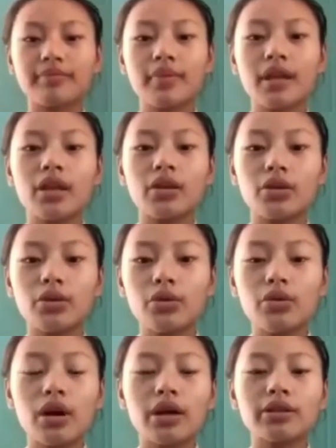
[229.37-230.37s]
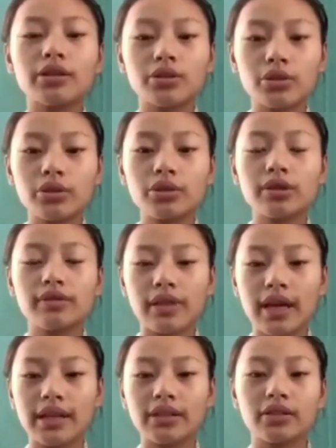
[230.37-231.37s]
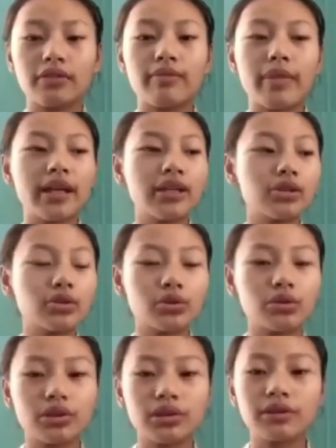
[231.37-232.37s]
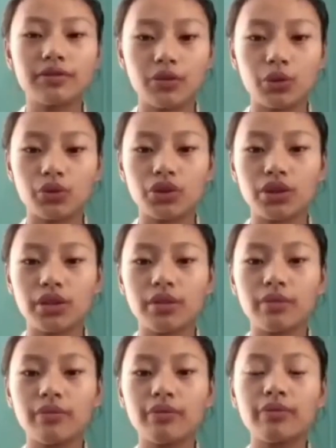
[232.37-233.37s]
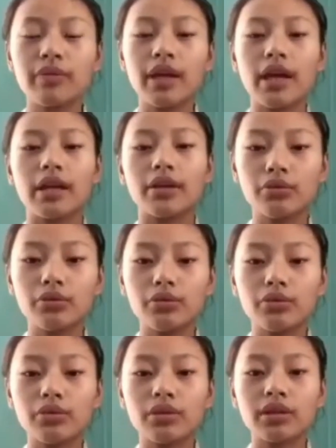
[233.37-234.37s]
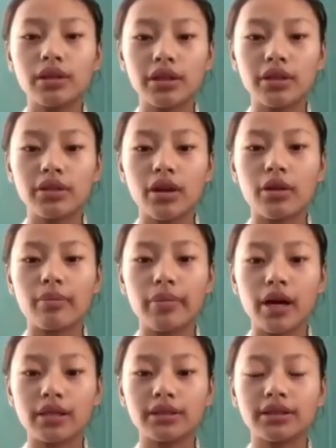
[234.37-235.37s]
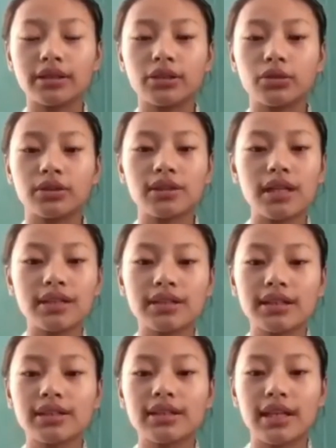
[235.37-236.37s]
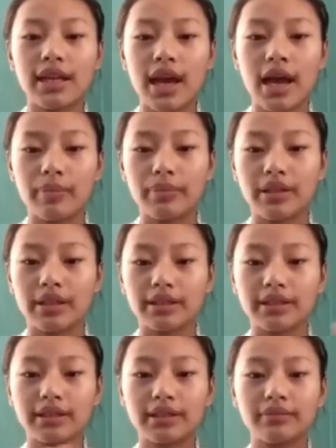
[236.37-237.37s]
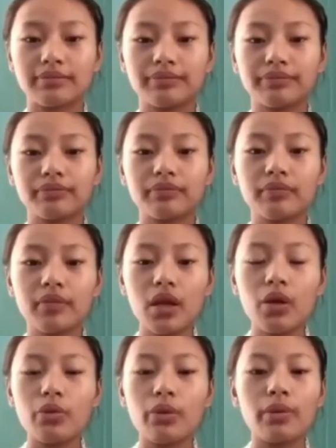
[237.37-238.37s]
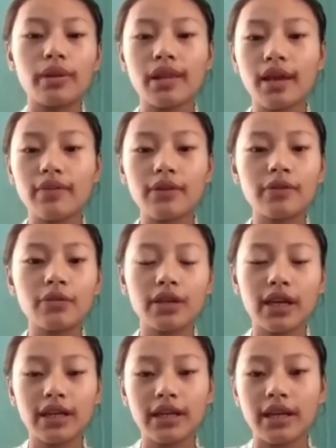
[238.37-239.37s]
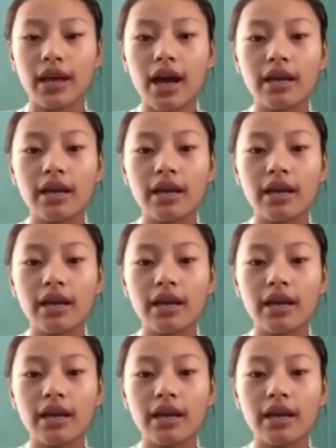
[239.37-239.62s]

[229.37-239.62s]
You are the source of light of many children's future and cleared our paths to success and happiness. We will never forget an ideal